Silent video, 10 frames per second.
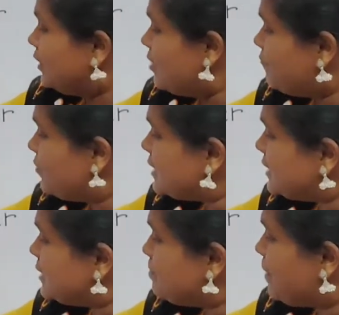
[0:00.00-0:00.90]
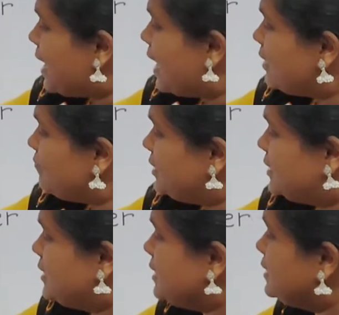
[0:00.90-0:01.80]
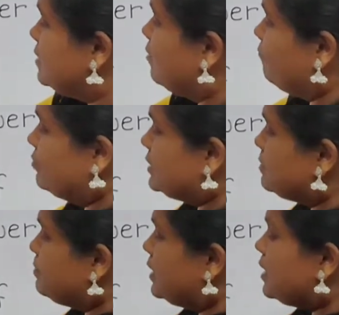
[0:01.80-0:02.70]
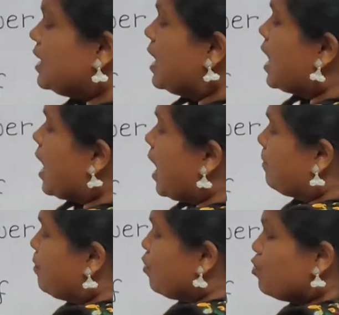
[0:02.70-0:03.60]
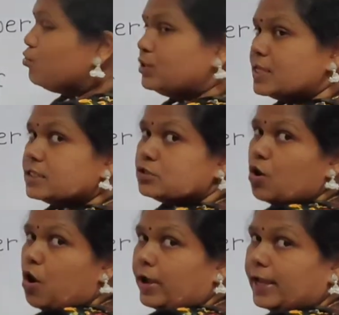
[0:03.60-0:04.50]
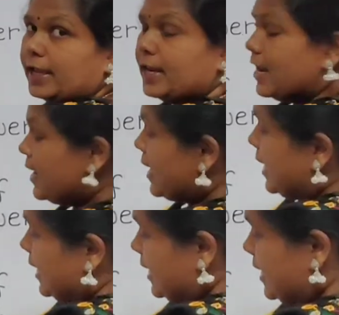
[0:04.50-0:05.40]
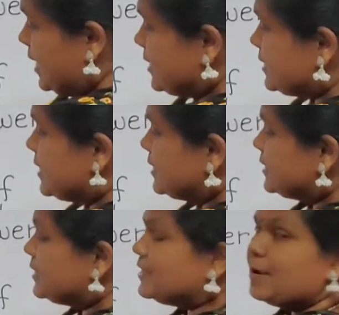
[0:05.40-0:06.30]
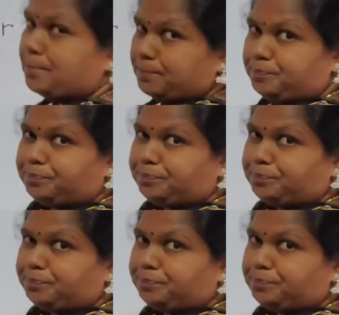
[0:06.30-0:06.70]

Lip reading: The first part which is visible above the soil is stem.